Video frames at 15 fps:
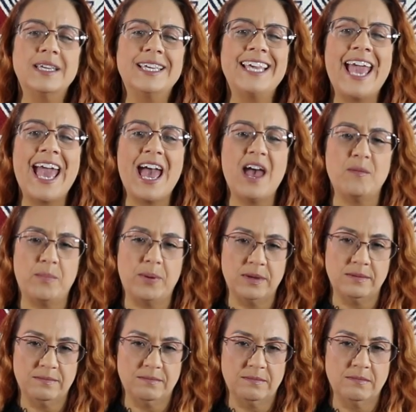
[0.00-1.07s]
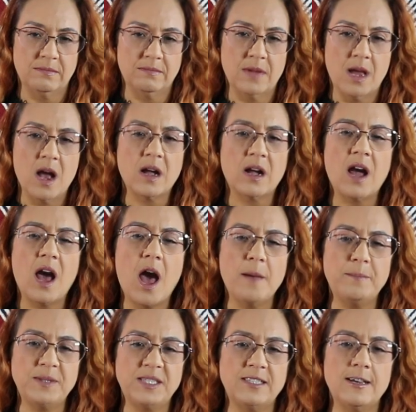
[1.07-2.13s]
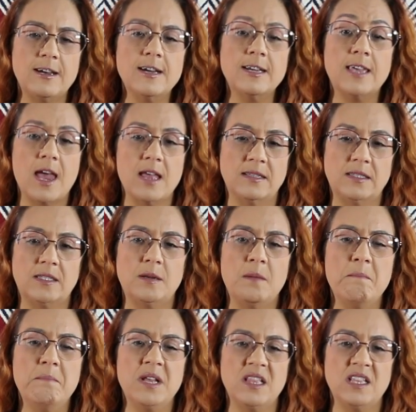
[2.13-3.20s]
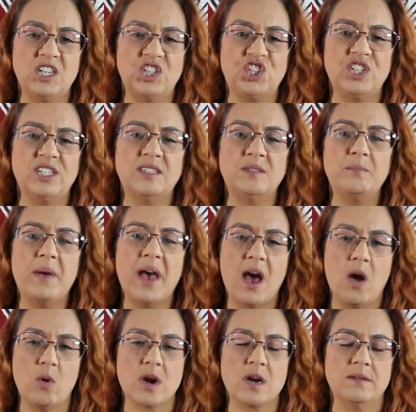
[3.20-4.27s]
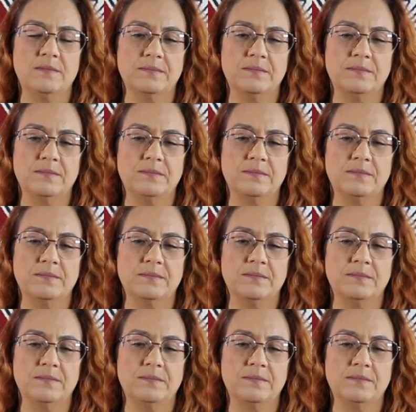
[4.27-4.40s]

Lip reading: Camp, Cops Against Malicious Power.